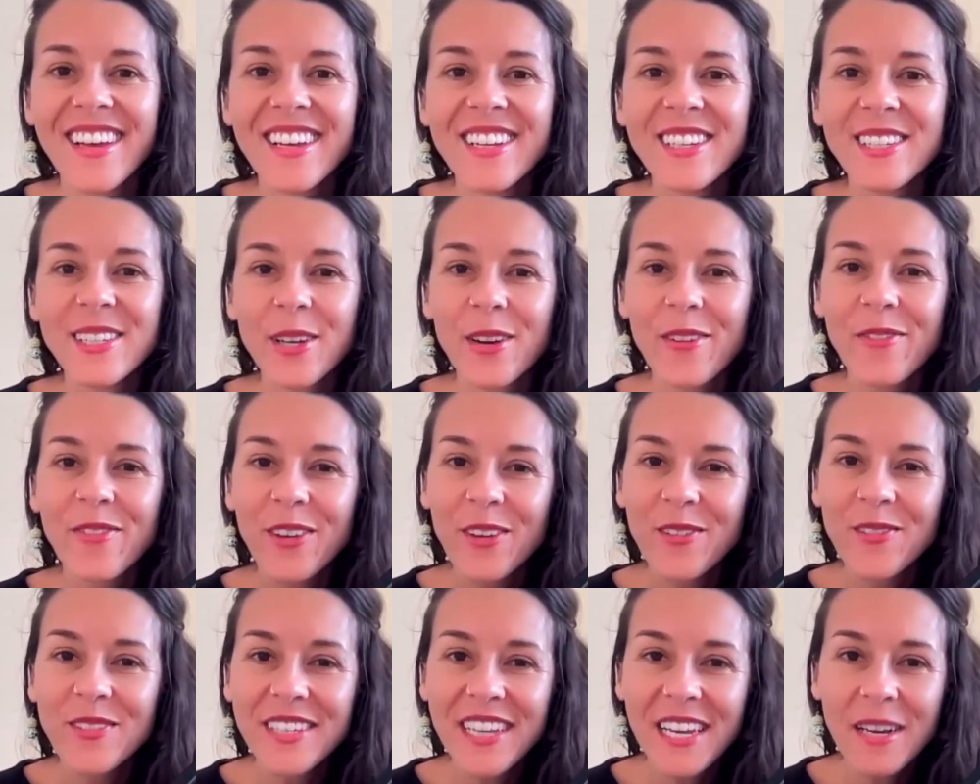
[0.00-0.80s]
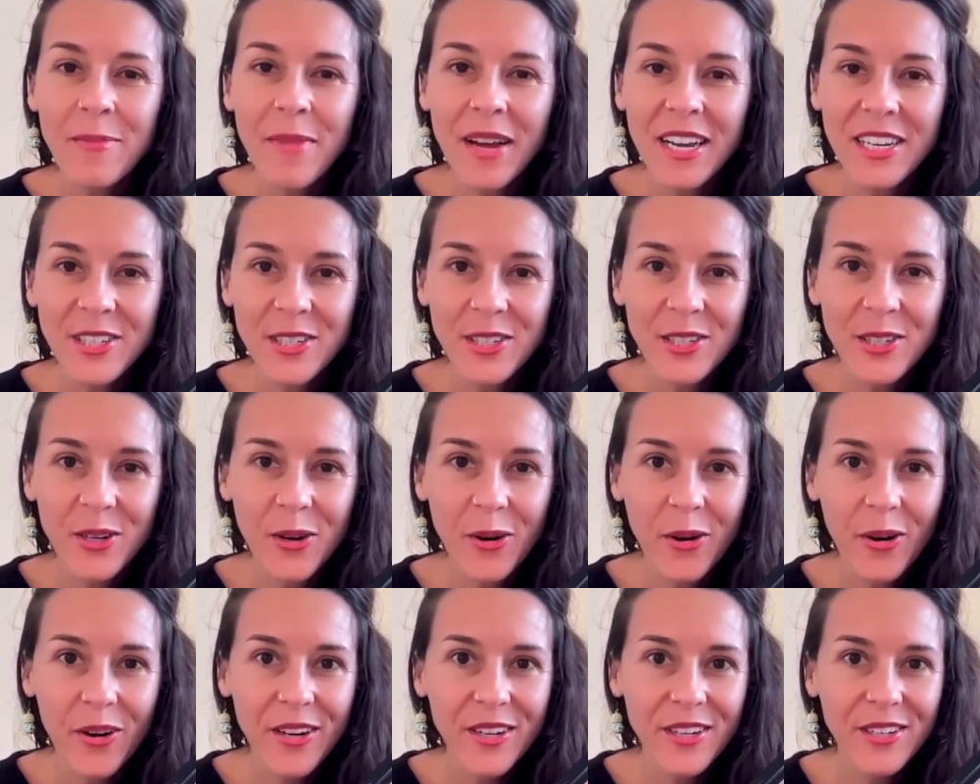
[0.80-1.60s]
So if you've seen my
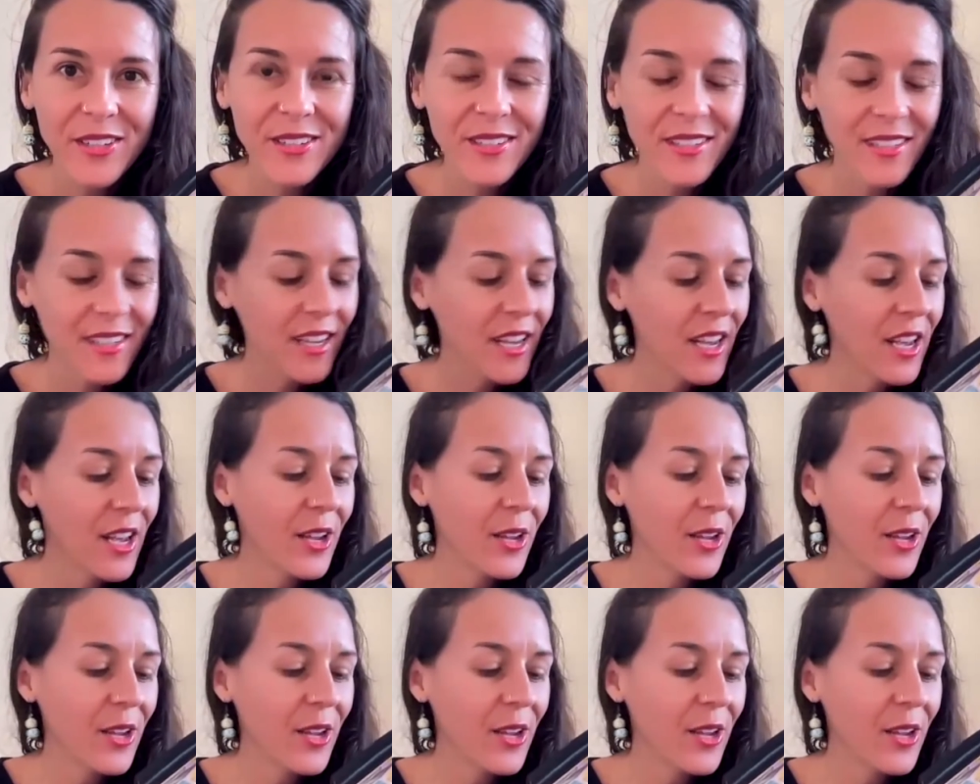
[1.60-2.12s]
tutorials,